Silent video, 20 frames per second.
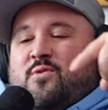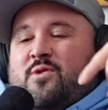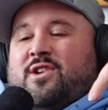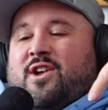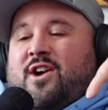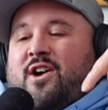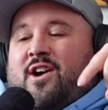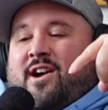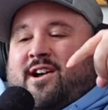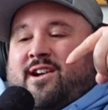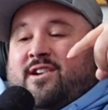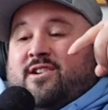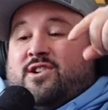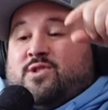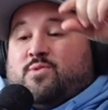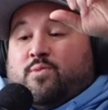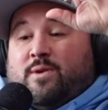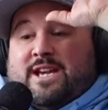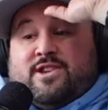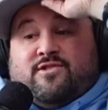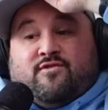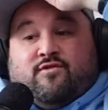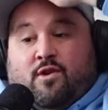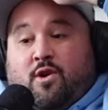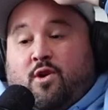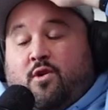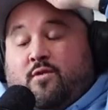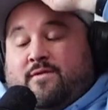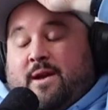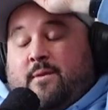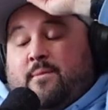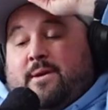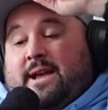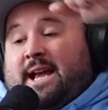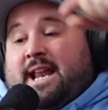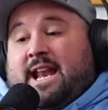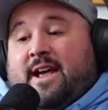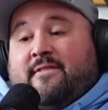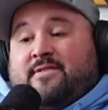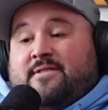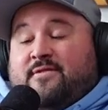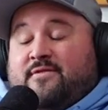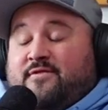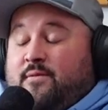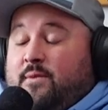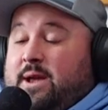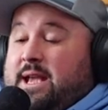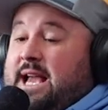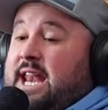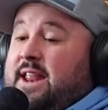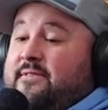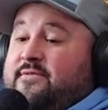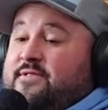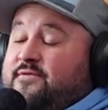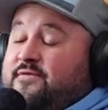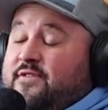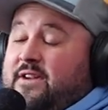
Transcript: tired, because we drove that. We got off the ferry. We kept